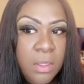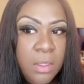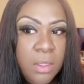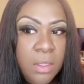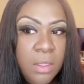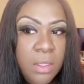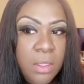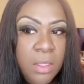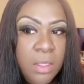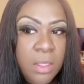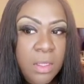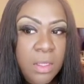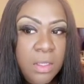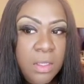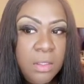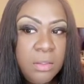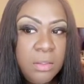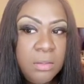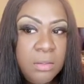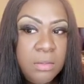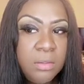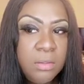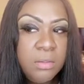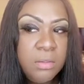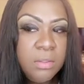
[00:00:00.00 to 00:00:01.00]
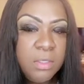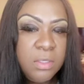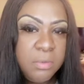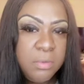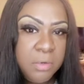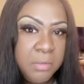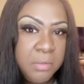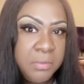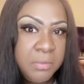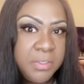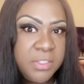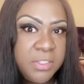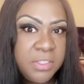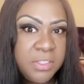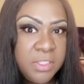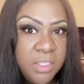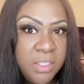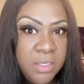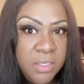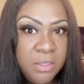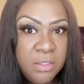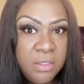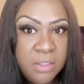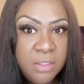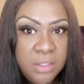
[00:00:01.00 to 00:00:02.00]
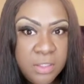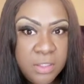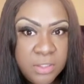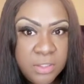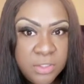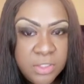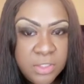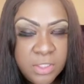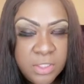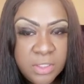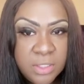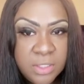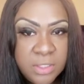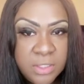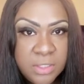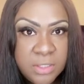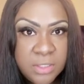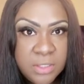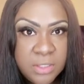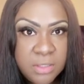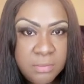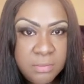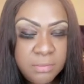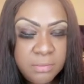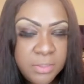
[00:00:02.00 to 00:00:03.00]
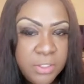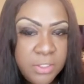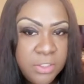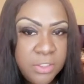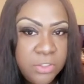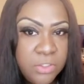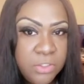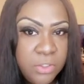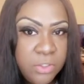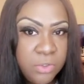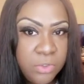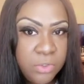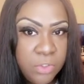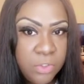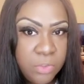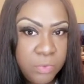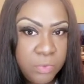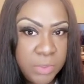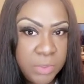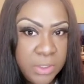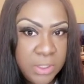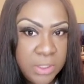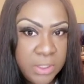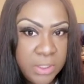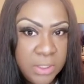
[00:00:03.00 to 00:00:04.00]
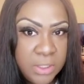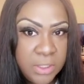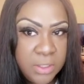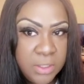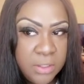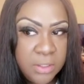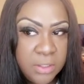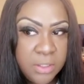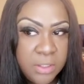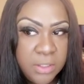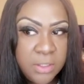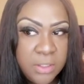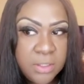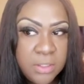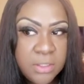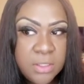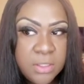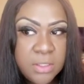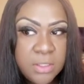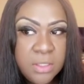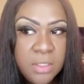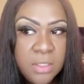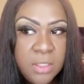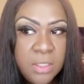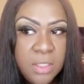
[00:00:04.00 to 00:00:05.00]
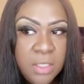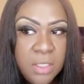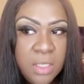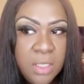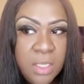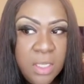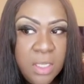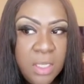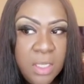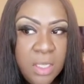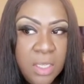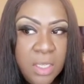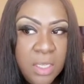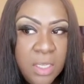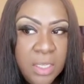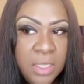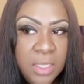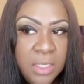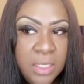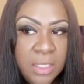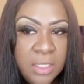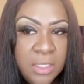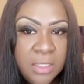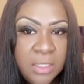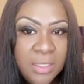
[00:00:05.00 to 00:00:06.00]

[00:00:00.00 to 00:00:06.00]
and you're pretty much scared shitless because you don't know what the end is. And